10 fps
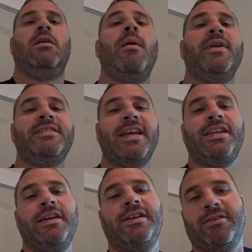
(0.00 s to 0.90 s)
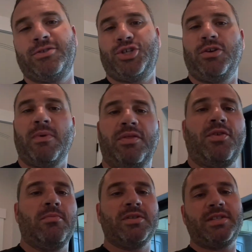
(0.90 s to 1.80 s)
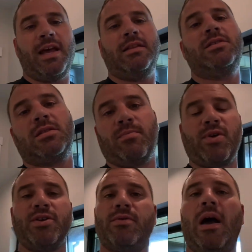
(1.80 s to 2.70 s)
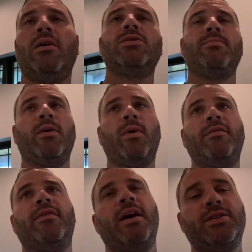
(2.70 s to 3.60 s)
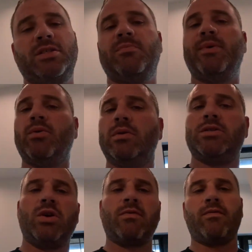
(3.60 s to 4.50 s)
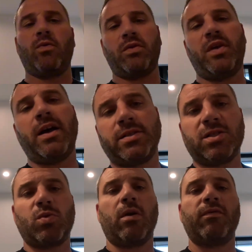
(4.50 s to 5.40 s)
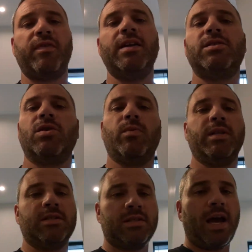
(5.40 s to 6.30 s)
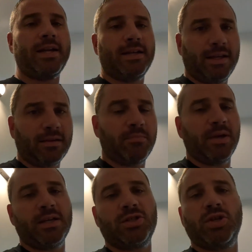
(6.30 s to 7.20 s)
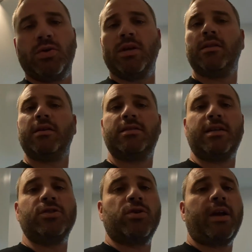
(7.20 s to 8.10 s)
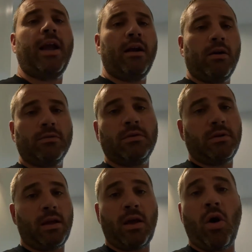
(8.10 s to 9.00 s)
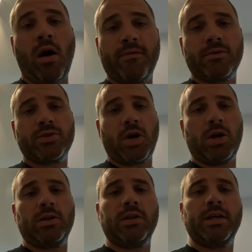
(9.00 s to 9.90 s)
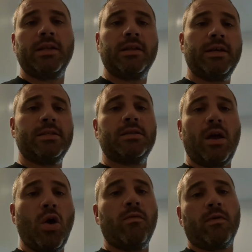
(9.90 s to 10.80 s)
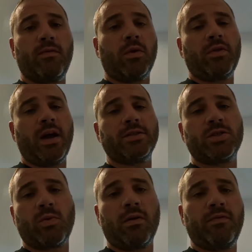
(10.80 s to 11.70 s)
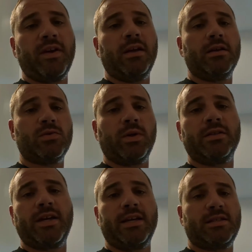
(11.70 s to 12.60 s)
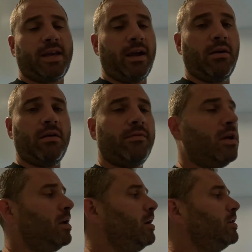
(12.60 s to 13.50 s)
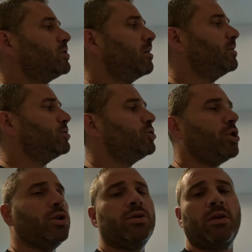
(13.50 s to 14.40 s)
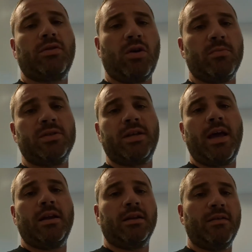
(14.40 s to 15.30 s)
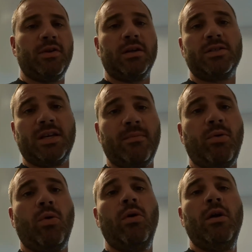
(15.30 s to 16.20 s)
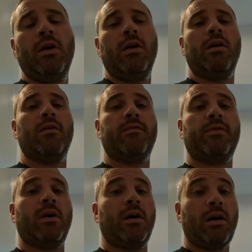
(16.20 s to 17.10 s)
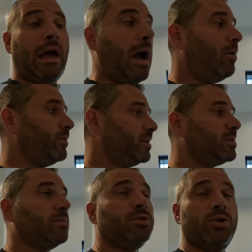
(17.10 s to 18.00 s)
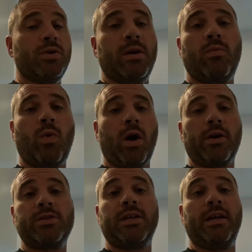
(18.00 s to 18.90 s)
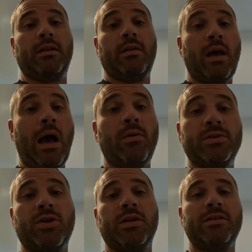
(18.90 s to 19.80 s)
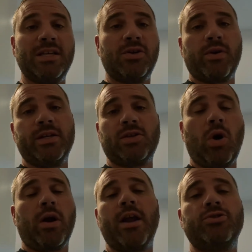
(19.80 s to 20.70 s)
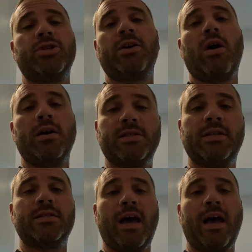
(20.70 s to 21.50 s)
I'm going to take you in here and show you my thermostat. This is a brand new house my wife and I just built. It's over 4,000 square feet, so we decided to get the biggest unit that Centric Air offers currently. It's over 4,000 square feet is what it takes care of. So I'm going to show you the thermostat and give you an example of how this unit works and how it's going to decrease our energy costs in this